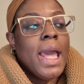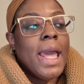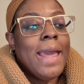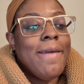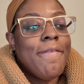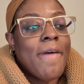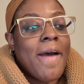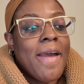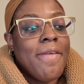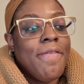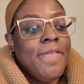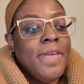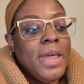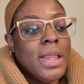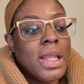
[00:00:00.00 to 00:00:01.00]
If I
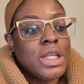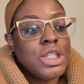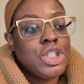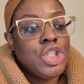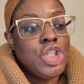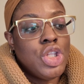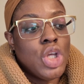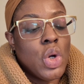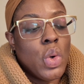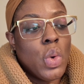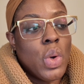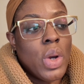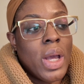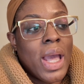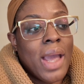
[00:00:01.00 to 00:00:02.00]
feel as
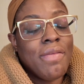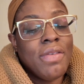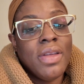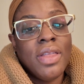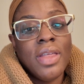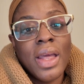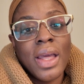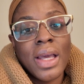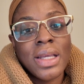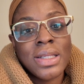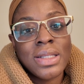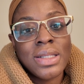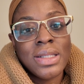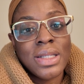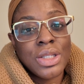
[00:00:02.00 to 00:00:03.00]
though everything
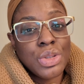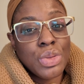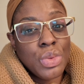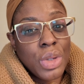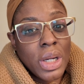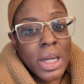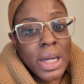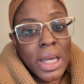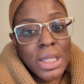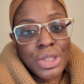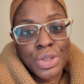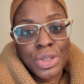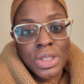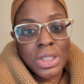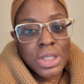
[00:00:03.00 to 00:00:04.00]
is
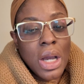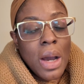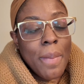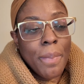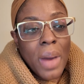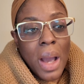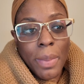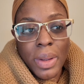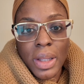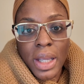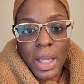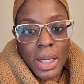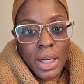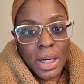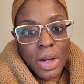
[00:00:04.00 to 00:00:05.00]
disorganized or
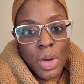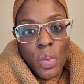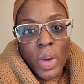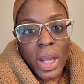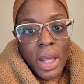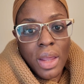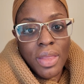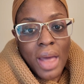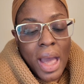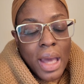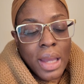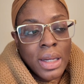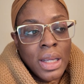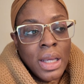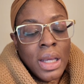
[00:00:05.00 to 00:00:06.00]
discombobulated in a way
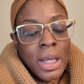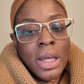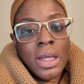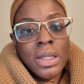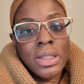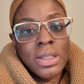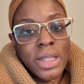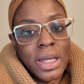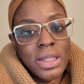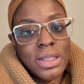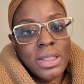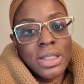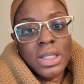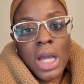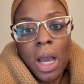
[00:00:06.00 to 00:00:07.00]
that says
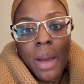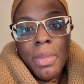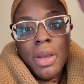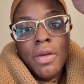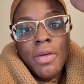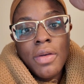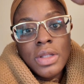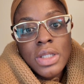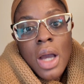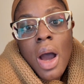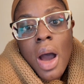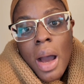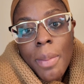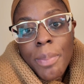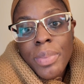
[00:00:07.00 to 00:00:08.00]
it's coming
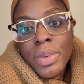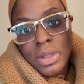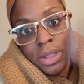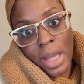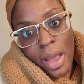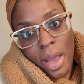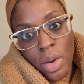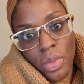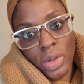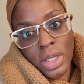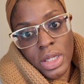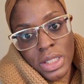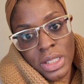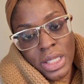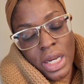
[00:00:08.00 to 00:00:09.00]
top down
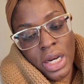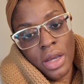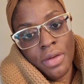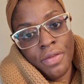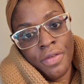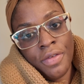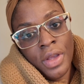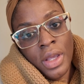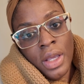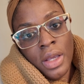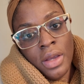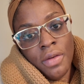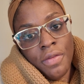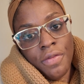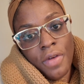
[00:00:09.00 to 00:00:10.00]
instead of
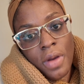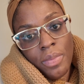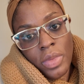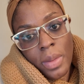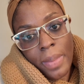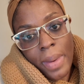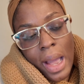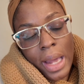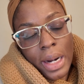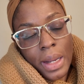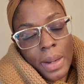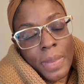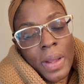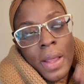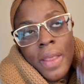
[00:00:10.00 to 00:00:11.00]
from the
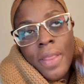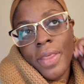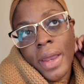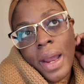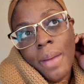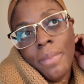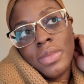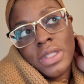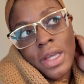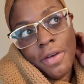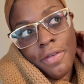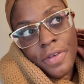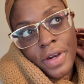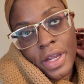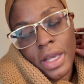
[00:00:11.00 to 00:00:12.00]
bottom, then
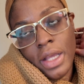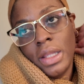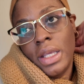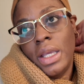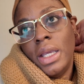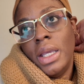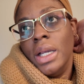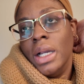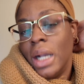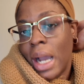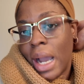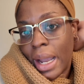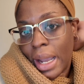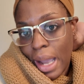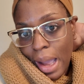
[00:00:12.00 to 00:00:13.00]

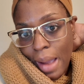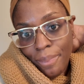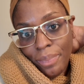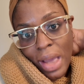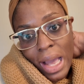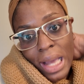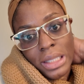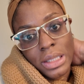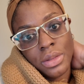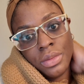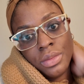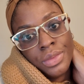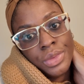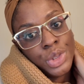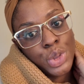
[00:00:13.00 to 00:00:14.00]
I'm not
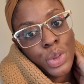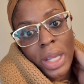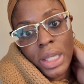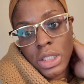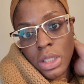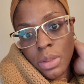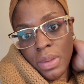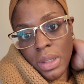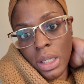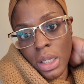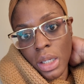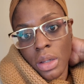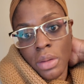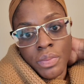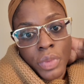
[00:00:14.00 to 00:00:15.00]
trying to
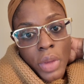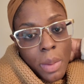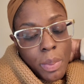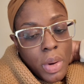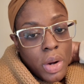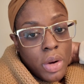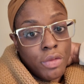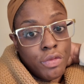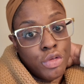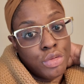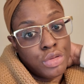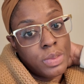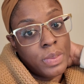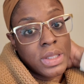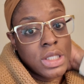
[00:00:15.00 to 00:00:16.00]
be a part of
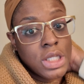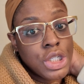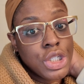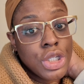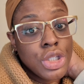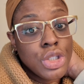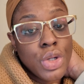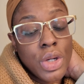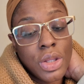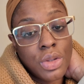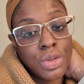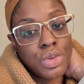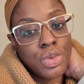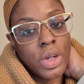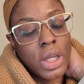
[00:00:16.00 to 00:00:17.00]
those positions or in
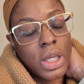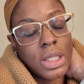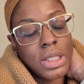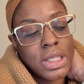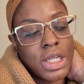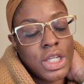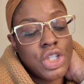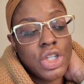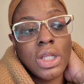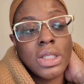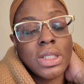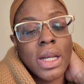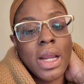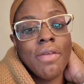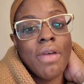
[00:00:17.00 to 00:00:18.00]
those
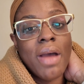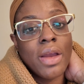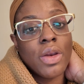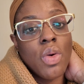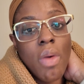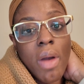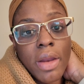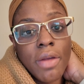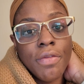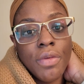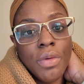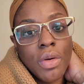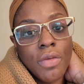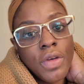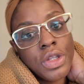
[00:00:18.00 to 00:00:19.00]
organizations. And I've had quite a
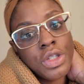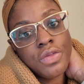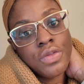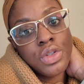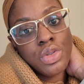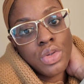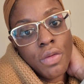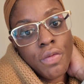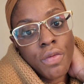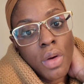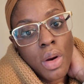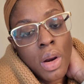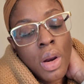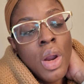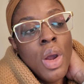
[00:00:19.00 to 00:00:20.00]
few of interviews so
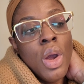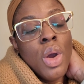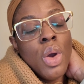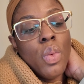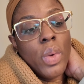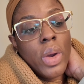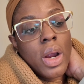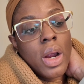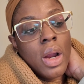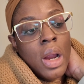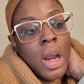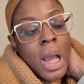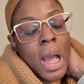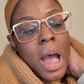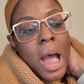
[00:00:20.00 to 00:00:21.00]
far
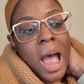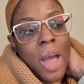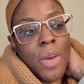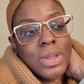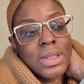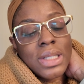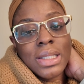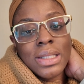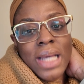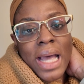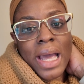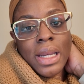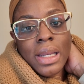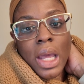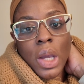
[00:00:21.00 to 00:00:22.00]
where I was
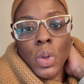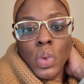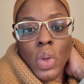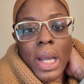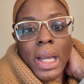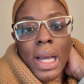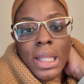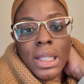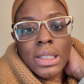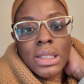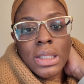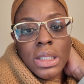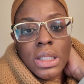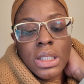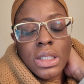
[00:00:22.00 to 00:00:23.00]
excited, like, "Ooh, I got
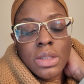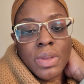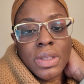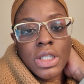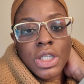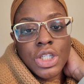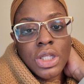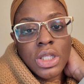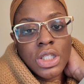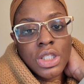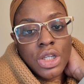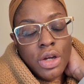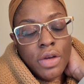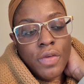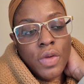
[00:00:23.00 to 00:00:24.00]
this position, this
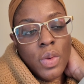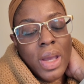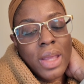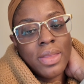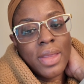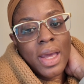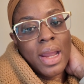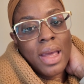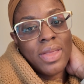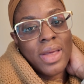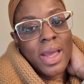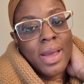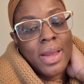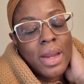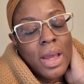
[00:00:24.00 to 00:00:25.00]
interview," and then at the
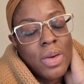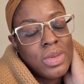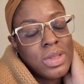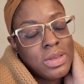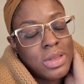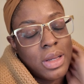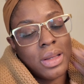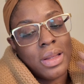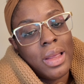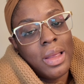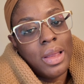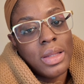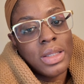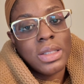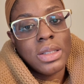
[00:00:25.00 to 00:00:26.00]
end I was like,
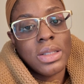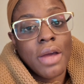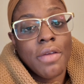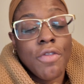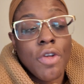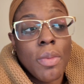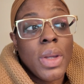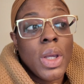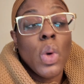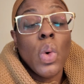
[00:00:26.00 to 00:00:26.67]
this is not for me.